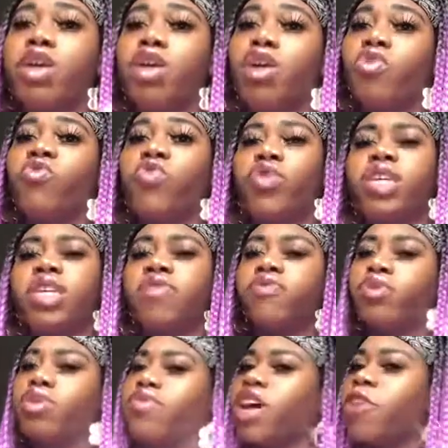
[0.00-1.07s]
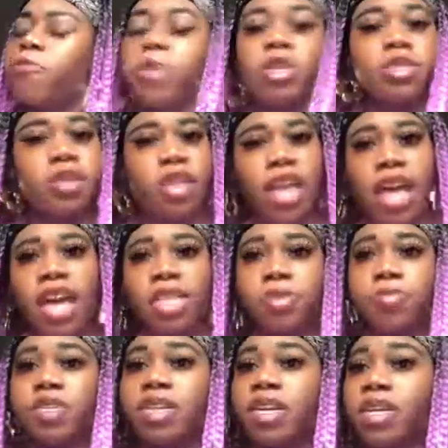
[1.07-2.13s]
40 to 45 minutes of class
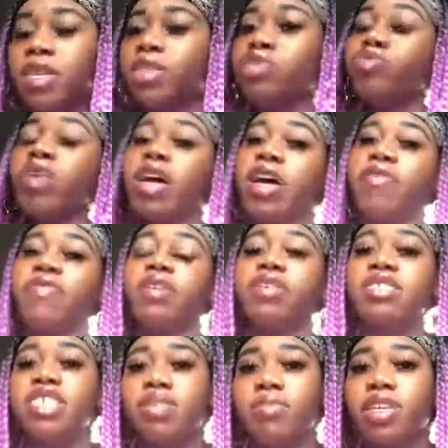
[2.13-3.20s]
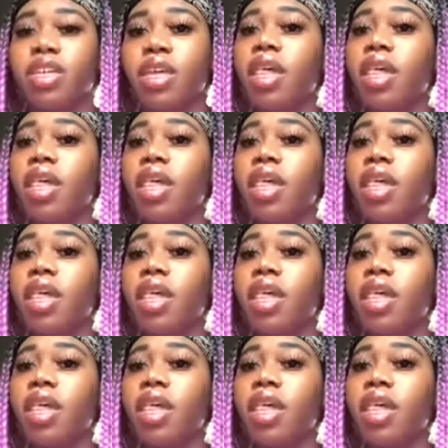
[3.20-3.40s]
because you have an assembly.